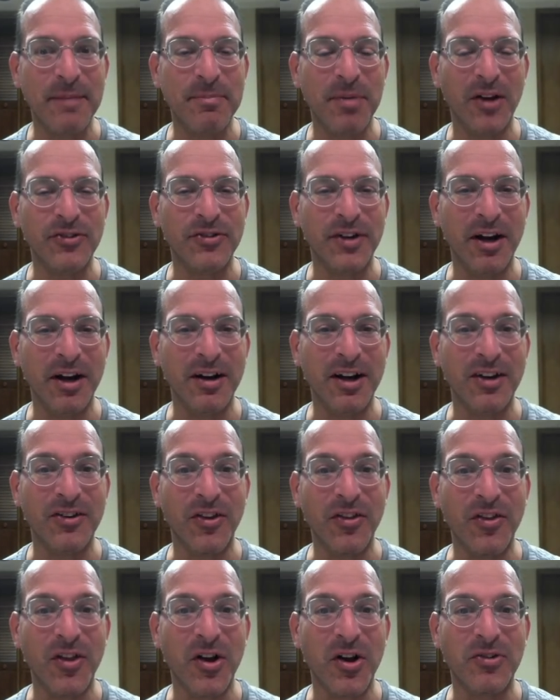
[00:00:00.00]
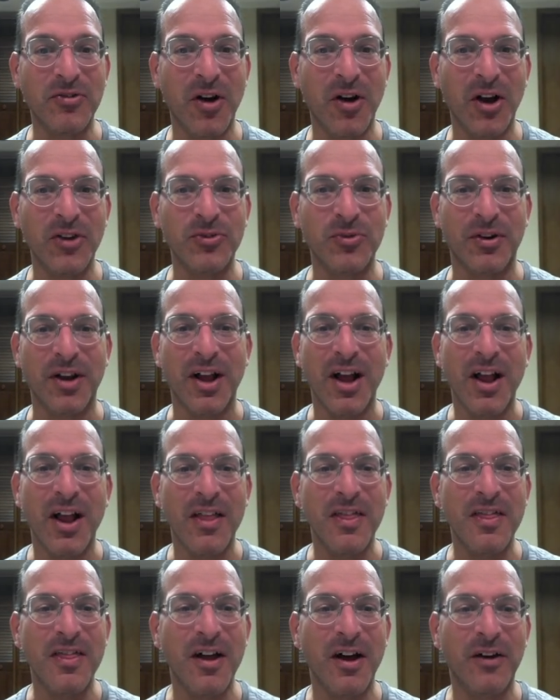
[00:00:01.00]
puzzle. Here it is, the crossword,
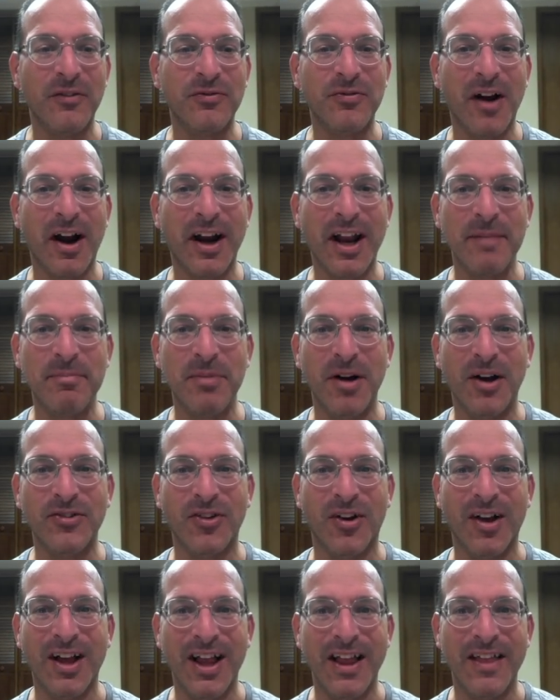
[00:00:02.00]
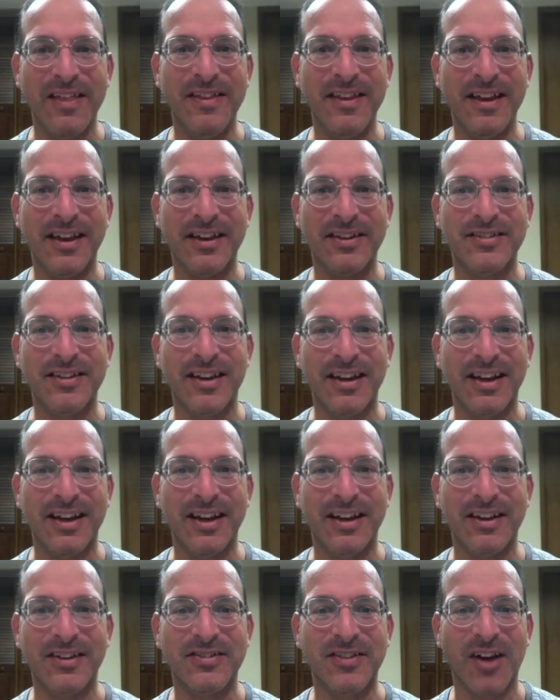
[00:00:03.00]
the Friday puzzle. This
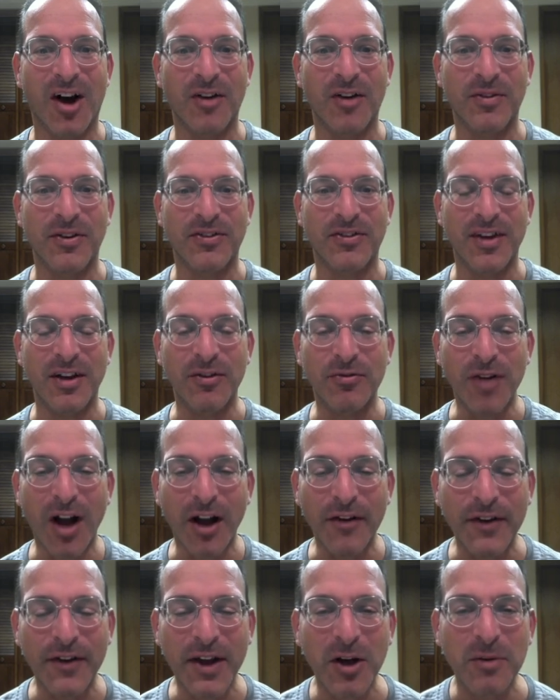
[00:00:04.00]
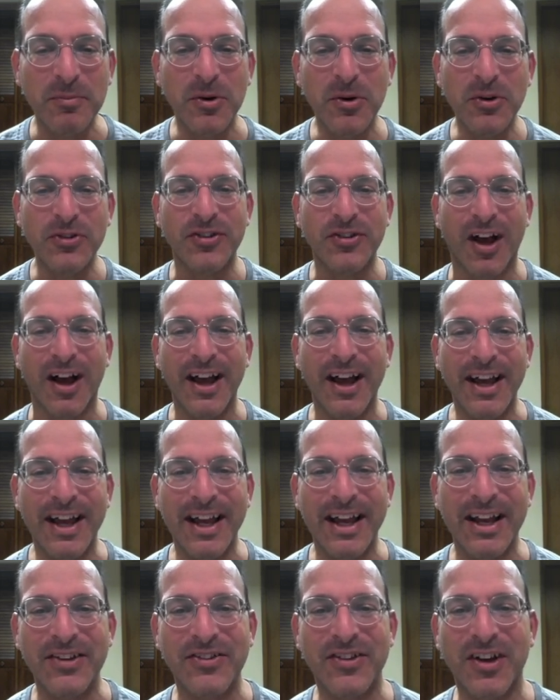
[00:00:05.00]
is Solve with Steve. Rafael Musa
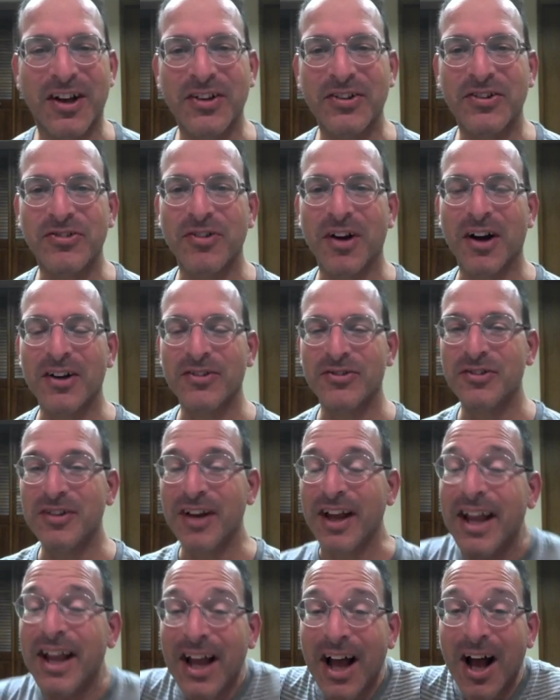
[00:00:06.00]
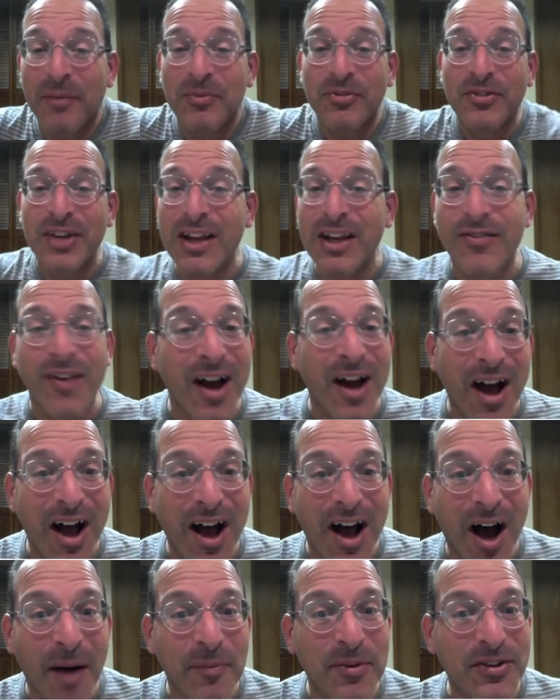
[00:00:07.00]
is the constructor today. I'm Steve.
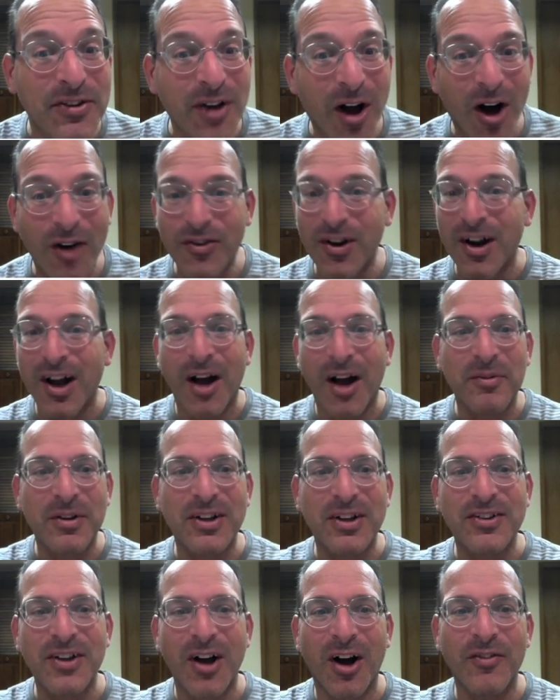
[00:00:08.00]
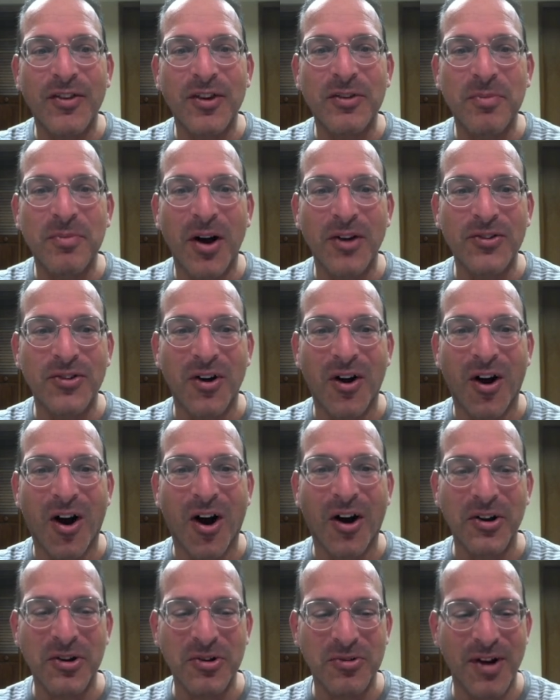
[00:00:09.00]
I'm the solver. I'm going to solve this puzzle.
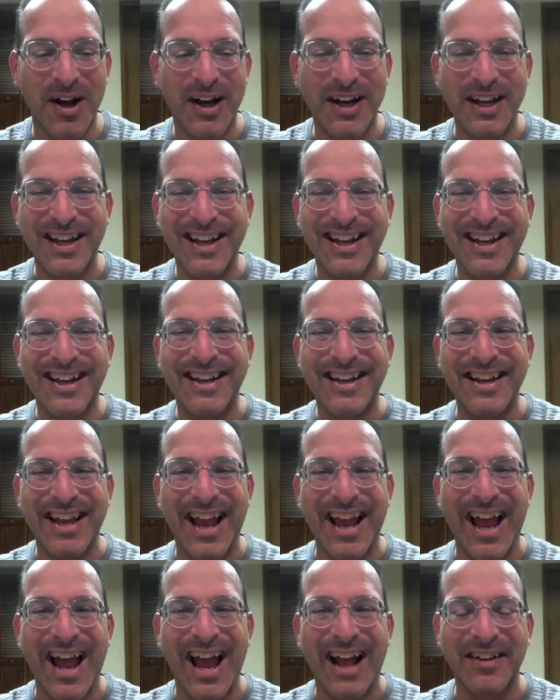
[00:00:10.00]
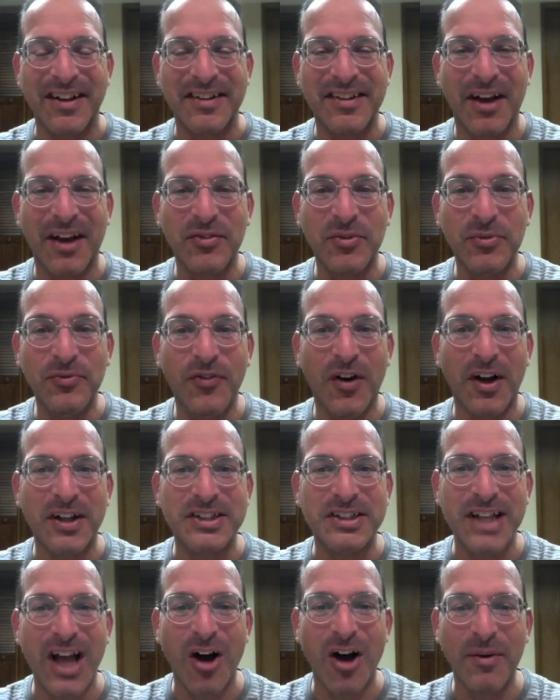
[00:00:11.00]
Are you ready? Yeah, let's have some fun,
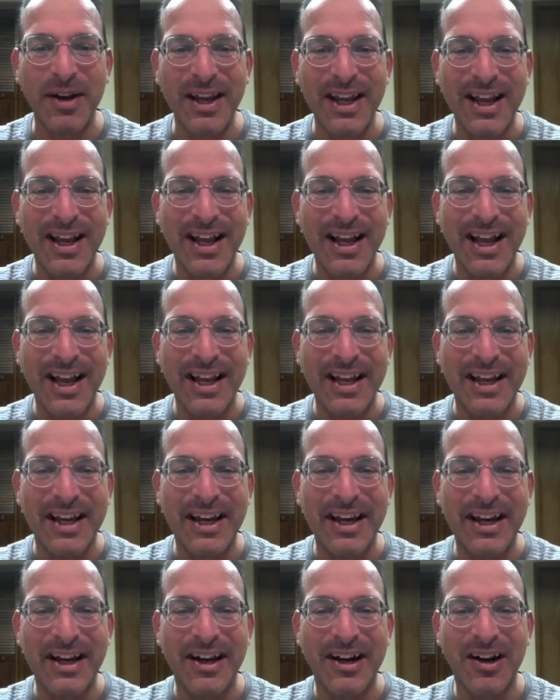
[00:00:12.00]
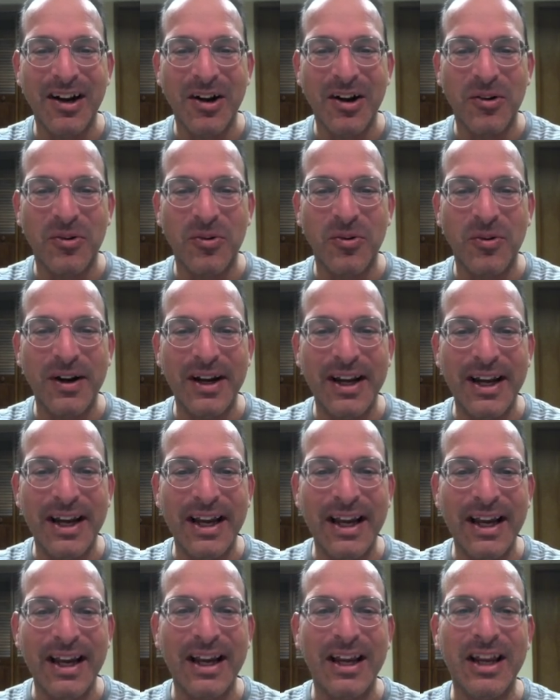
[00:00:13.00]
shall we? Here
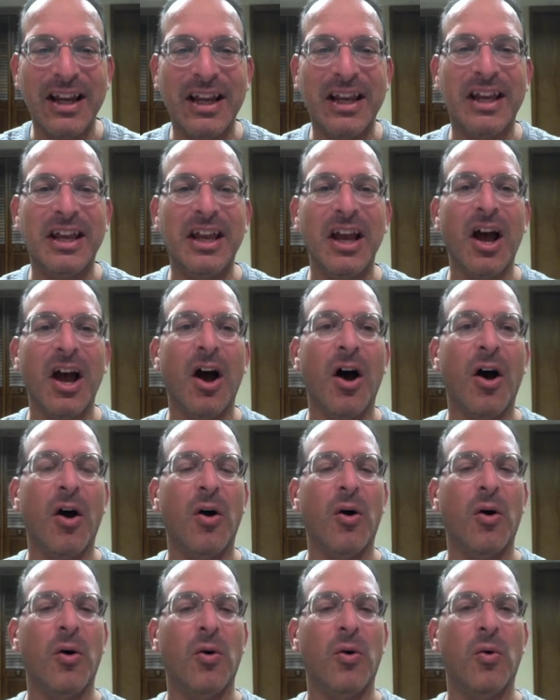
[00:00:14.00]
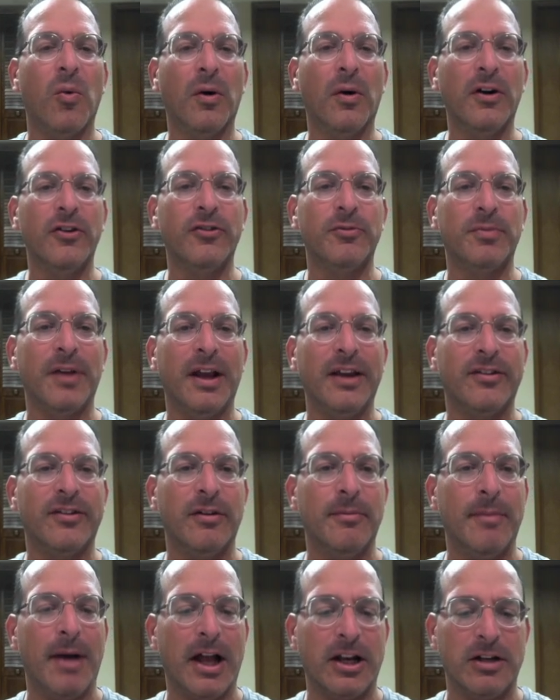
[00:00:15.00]
we go. Worst place
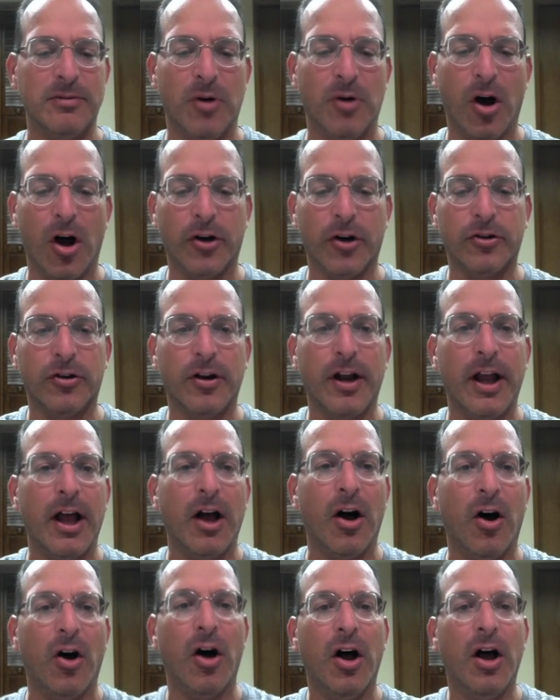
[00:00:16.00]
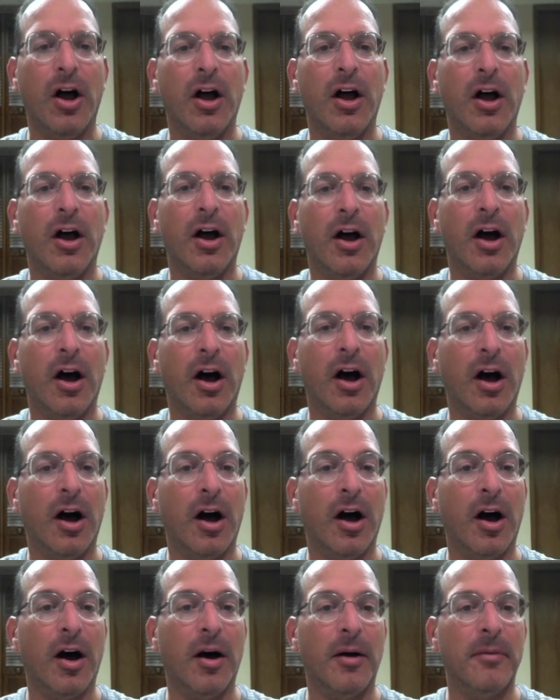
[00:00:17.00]
imaginable. Utter hell.
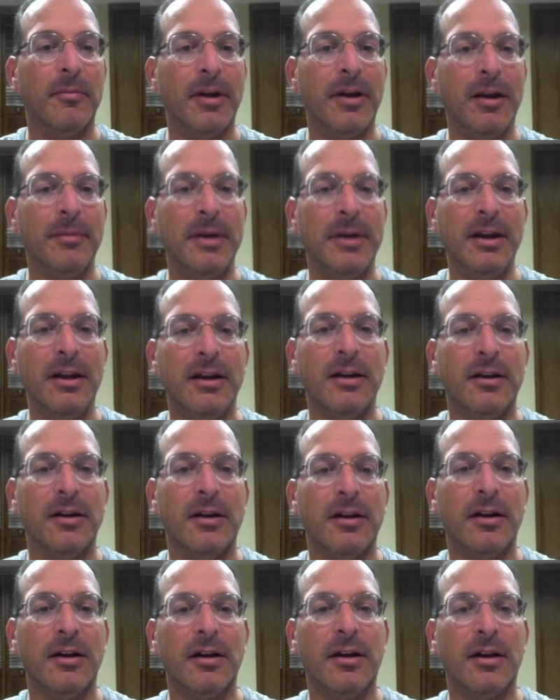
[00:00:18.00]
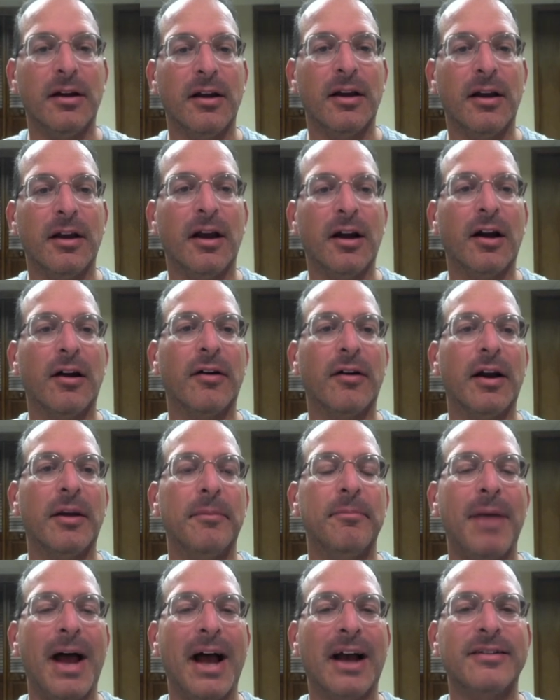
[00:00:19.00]
Uh, maybe. All
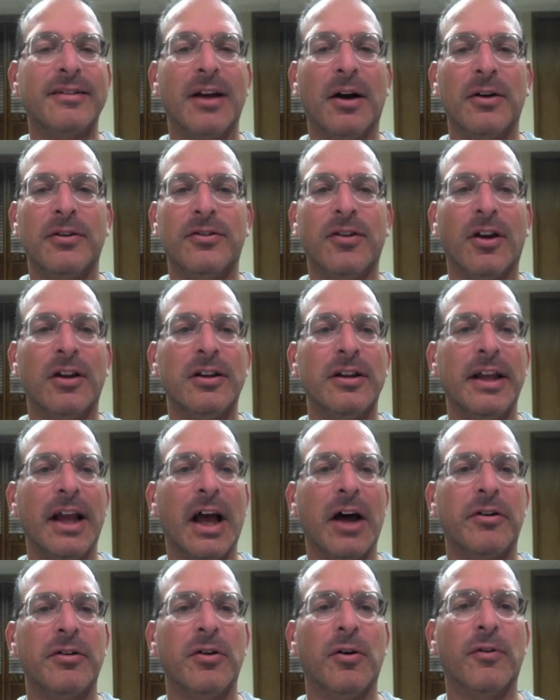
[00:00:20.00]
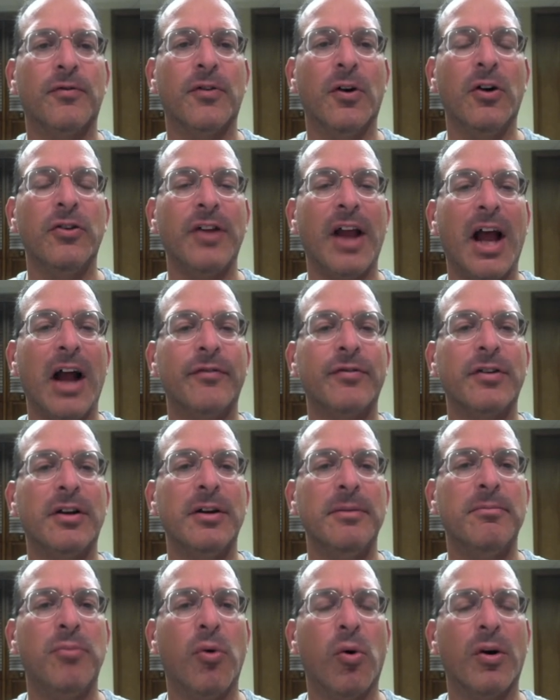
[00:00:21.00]
right. Backs out suddenly. I don't know. First
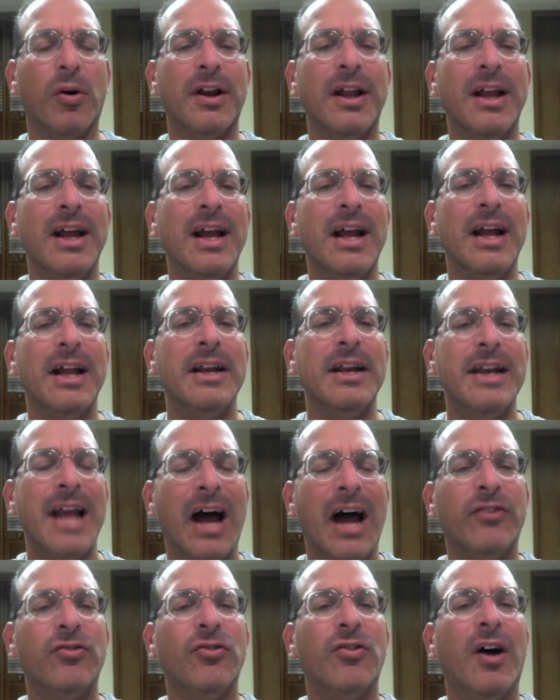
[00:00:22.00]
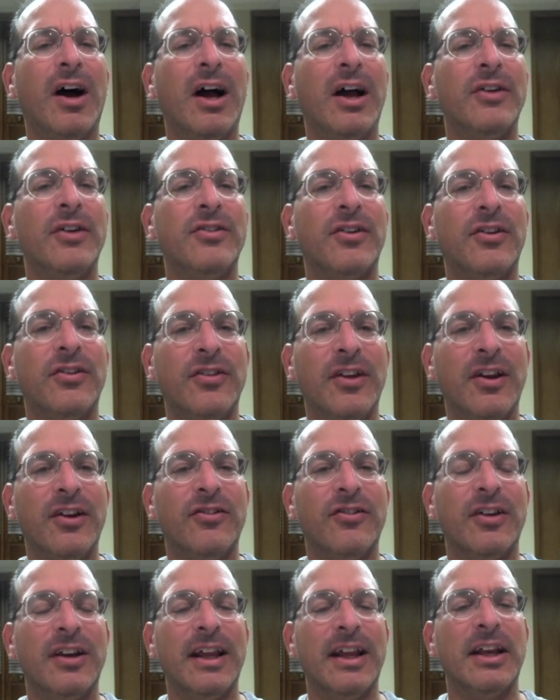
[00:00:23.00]
African born naturalized
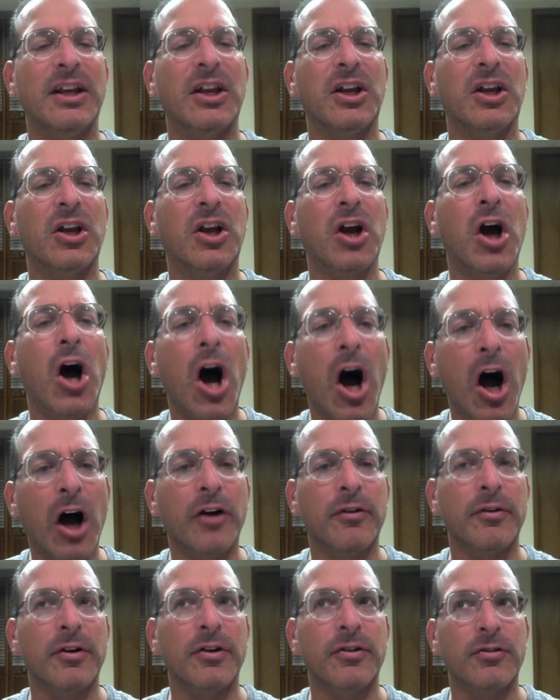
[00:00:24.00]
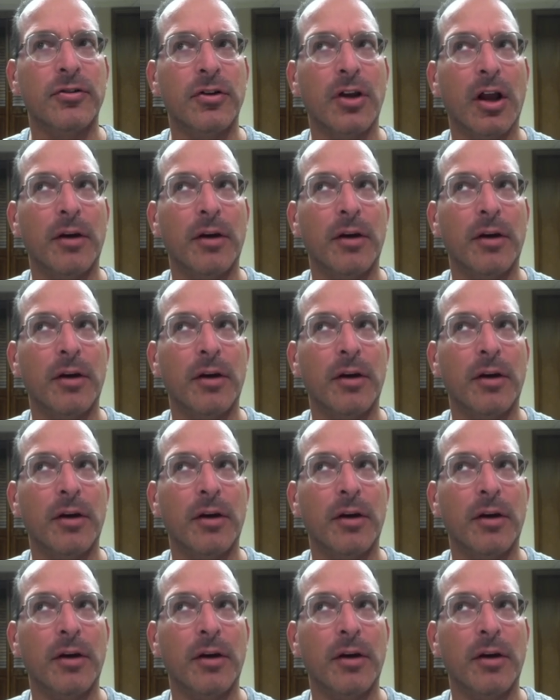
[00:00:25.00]
citizen in Congress.